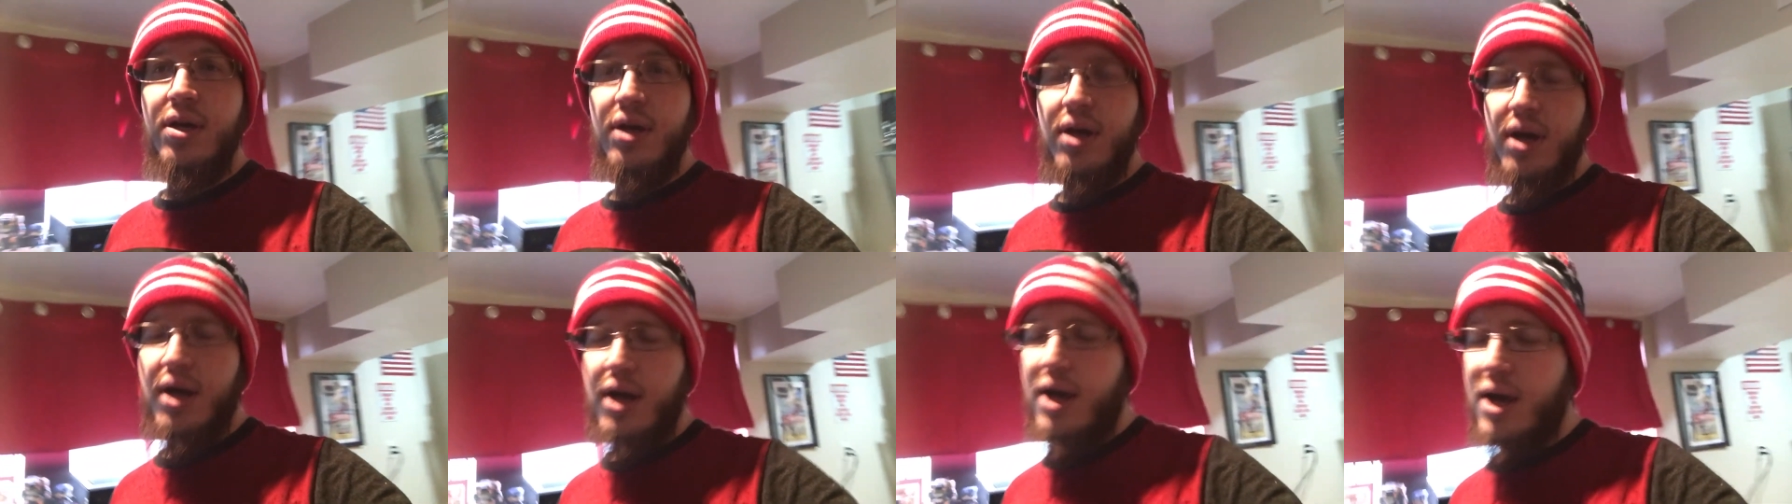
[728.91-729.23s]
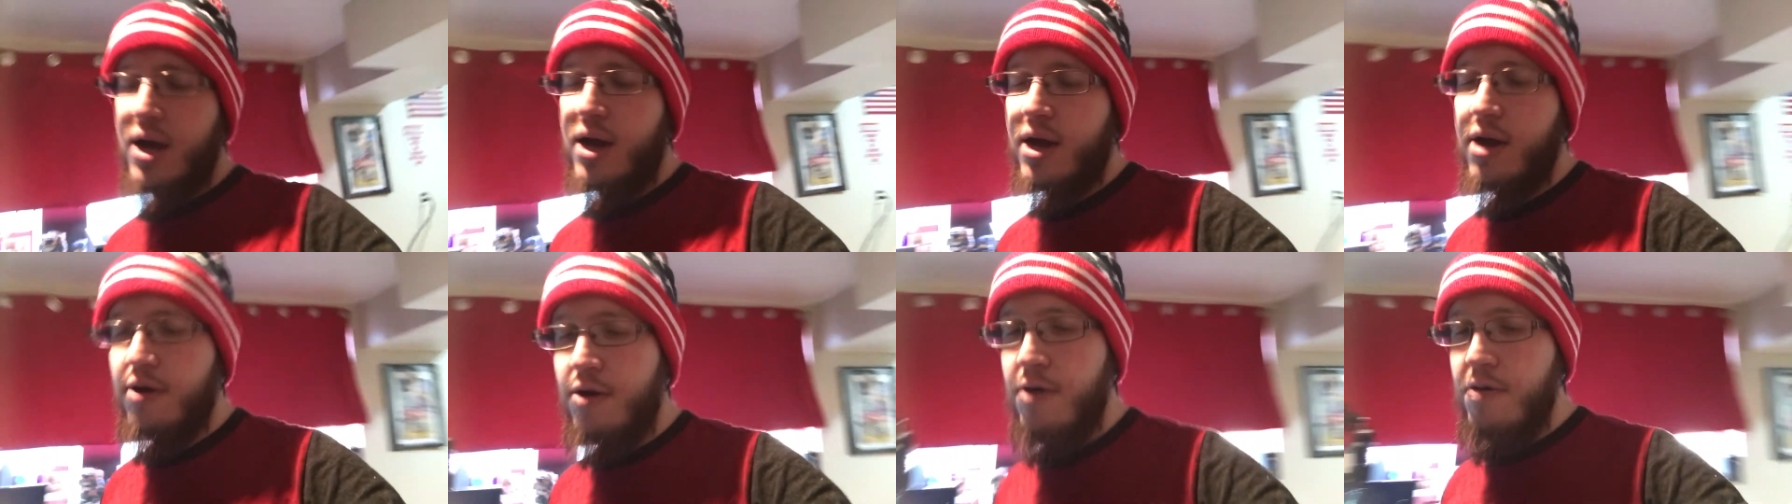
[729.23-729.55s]

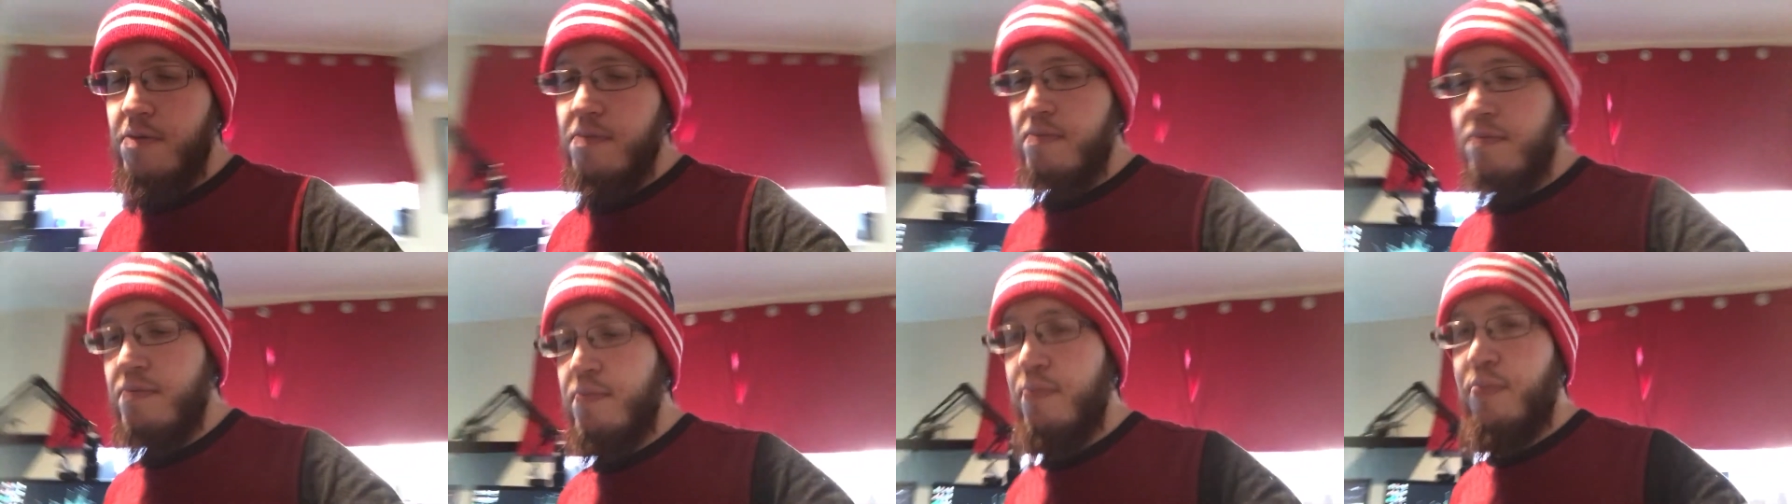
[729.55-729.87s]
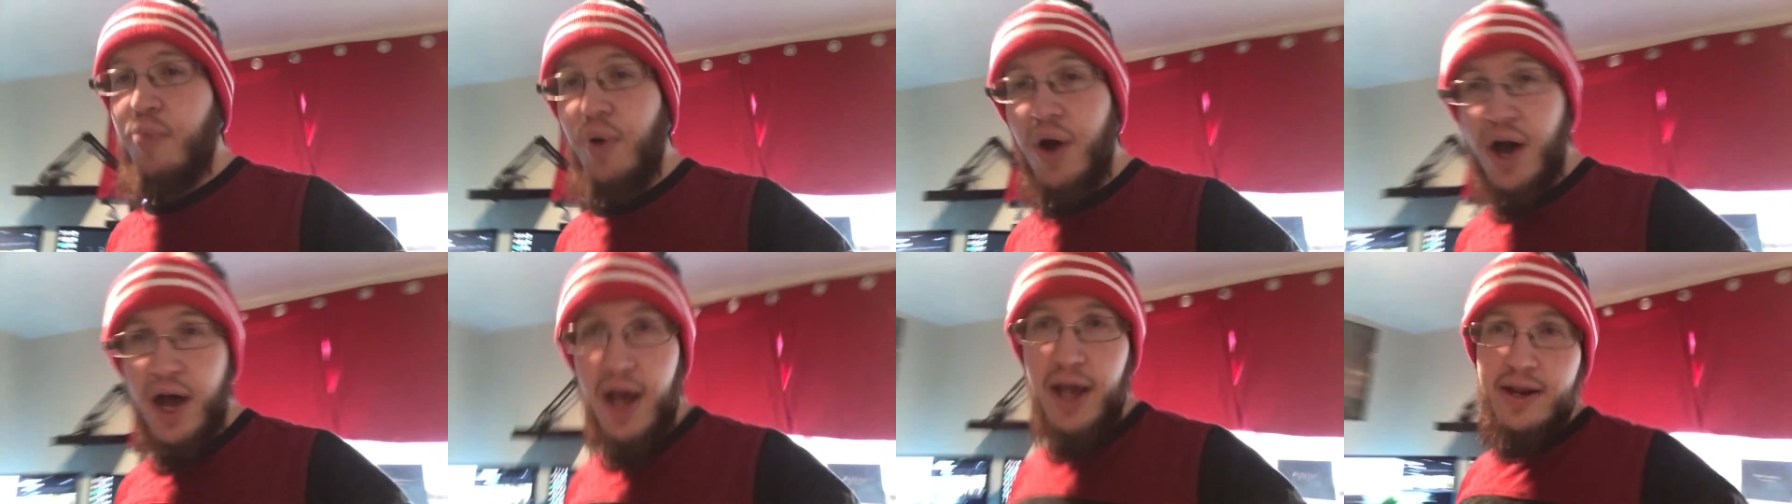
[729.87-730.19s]
um,
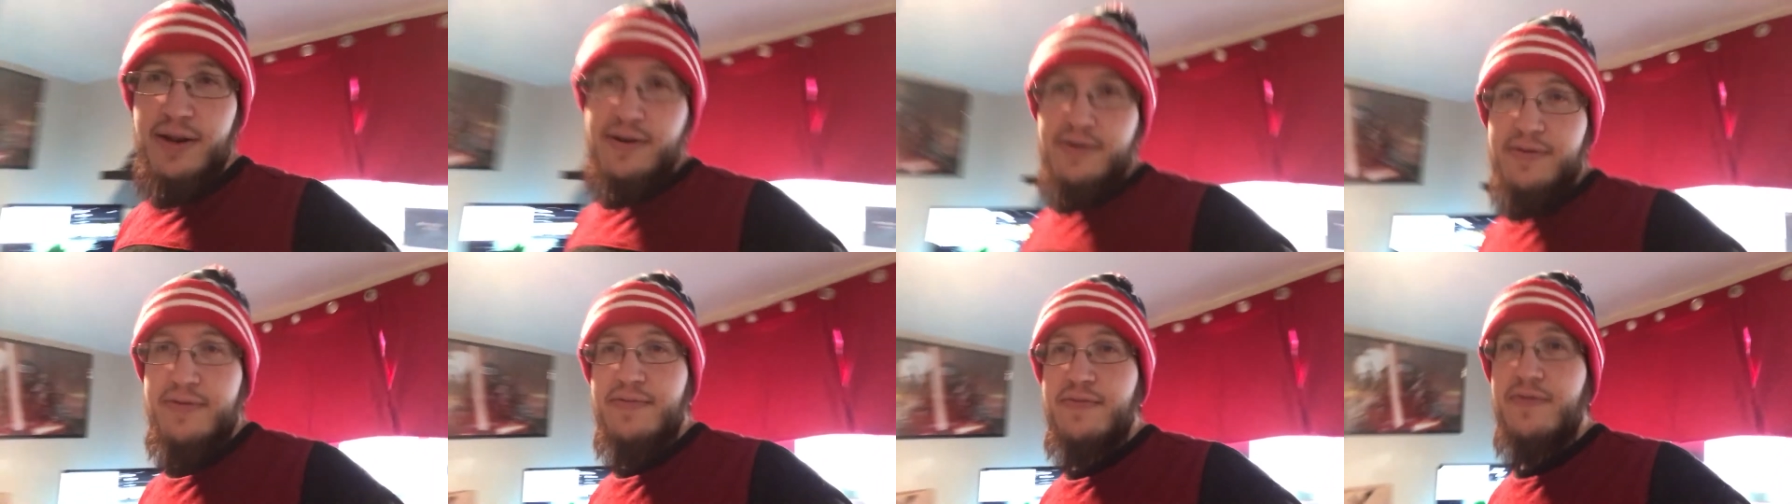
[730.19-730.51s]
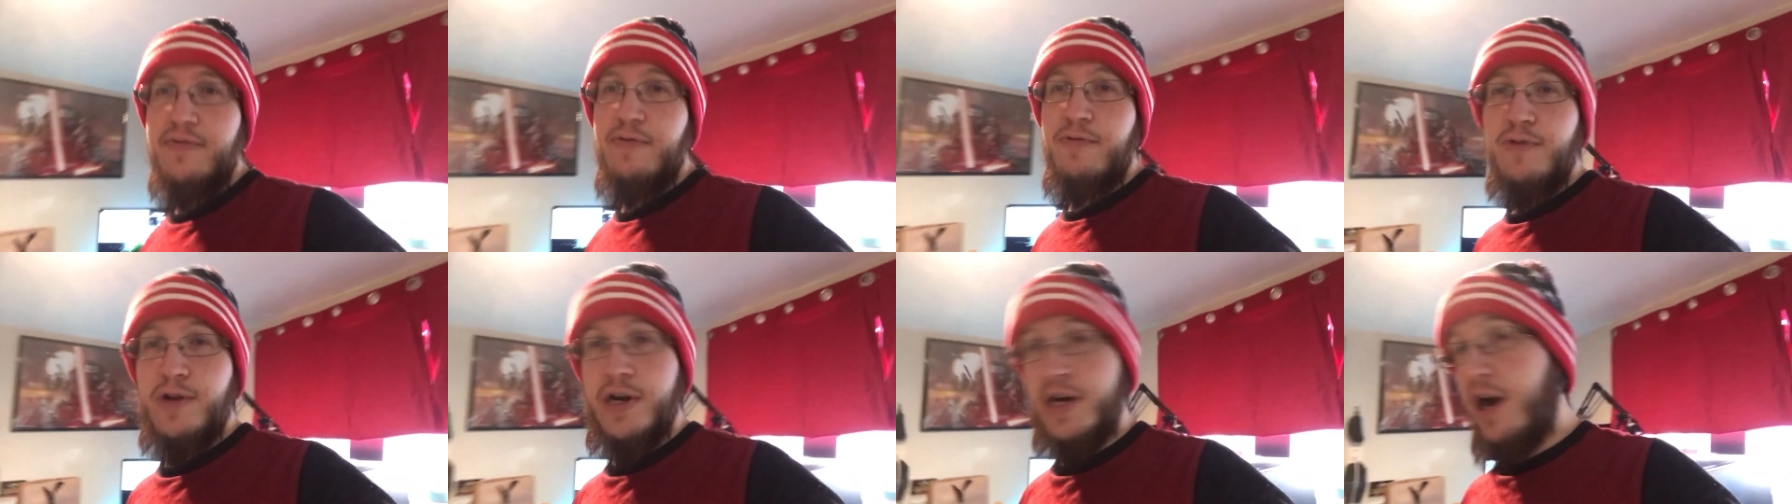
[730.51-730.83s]
but
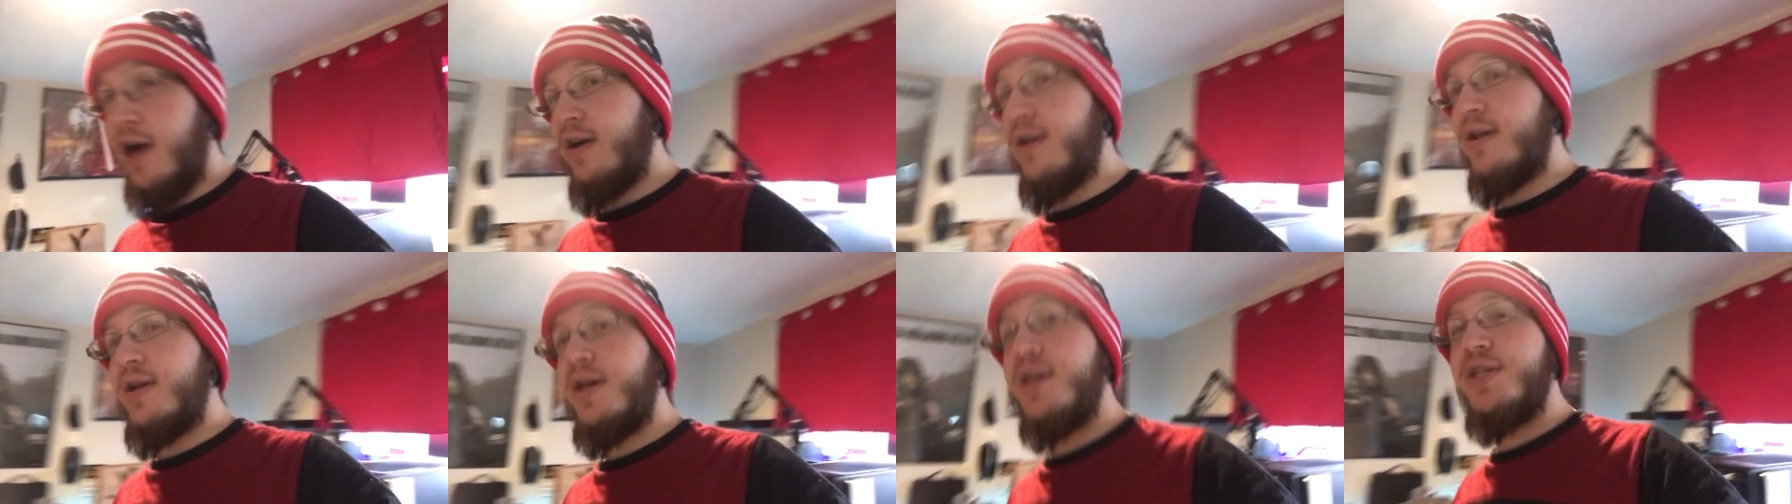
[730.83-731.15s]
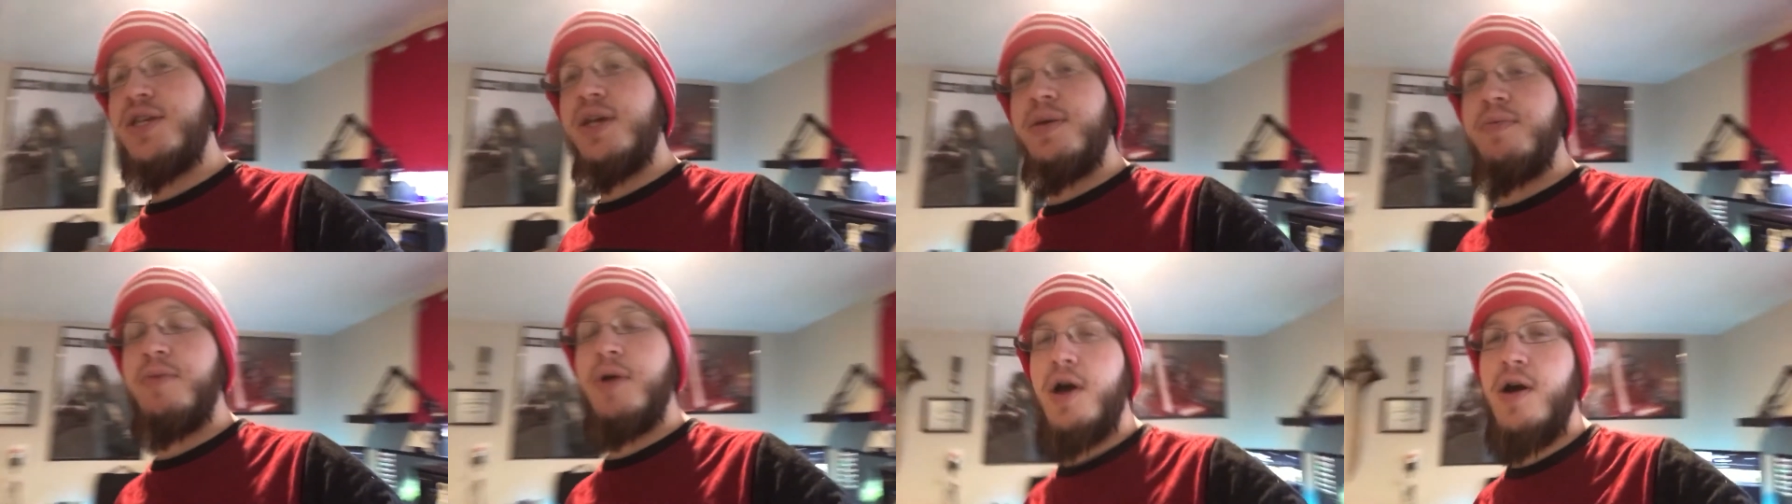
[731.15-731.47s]

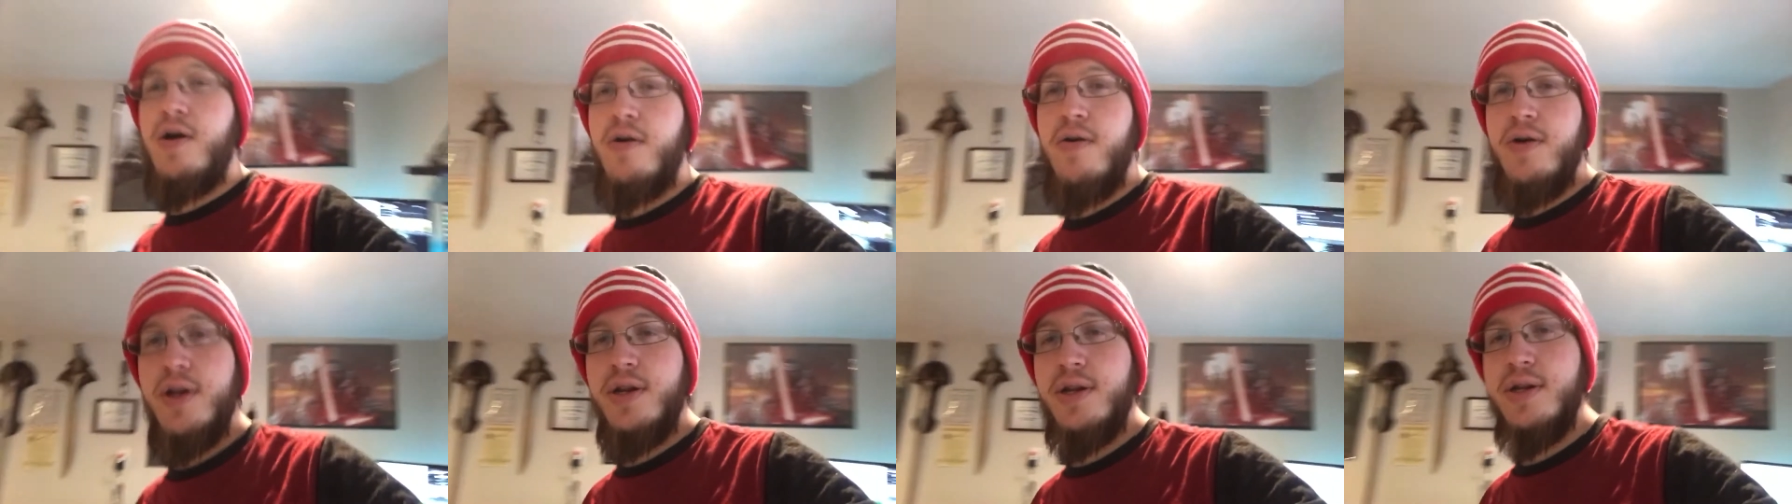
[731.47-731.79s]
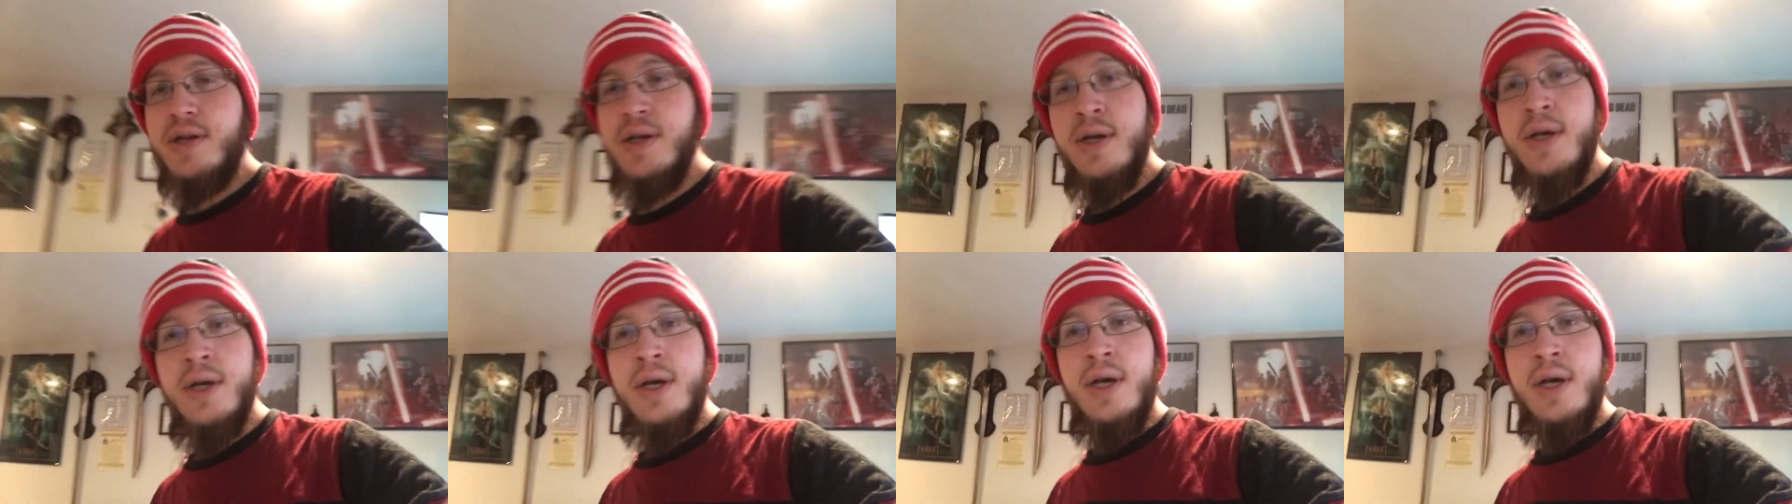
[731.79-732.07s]
regardless, I'm going.